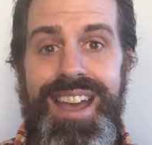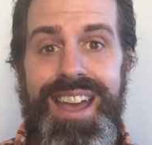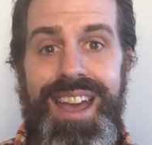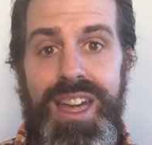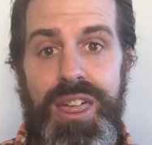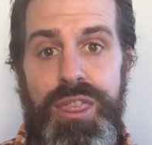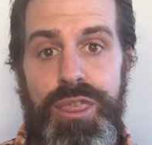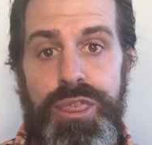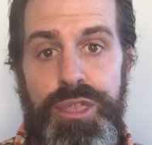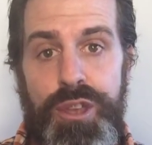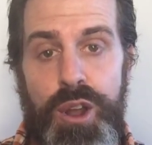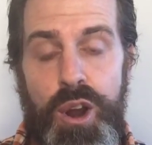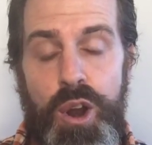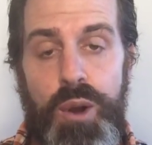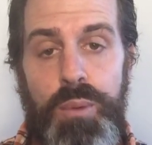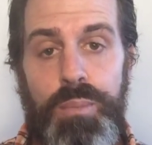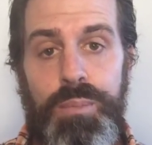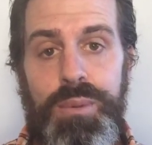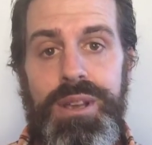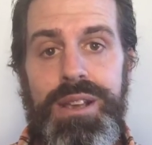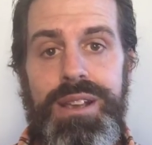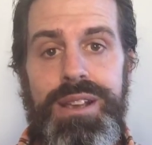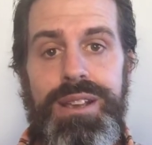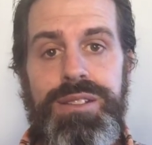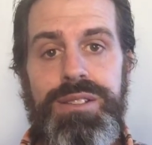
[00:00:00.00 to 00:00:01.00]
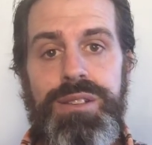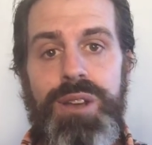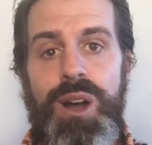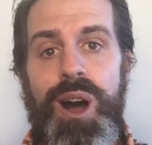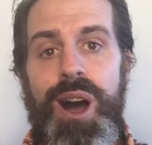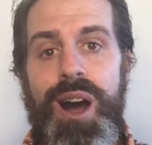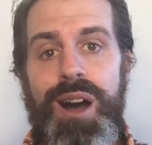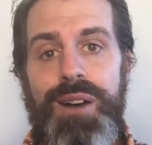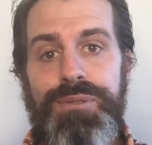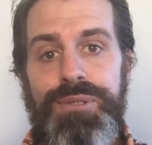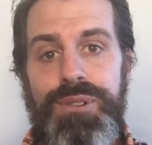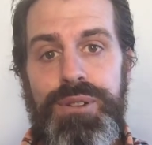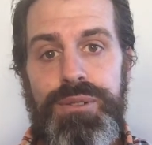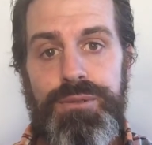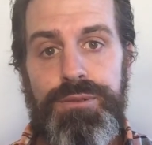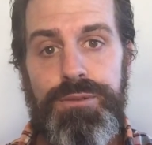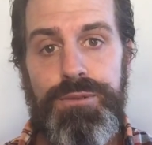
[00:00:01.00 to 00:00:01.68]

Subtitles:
And therapy is often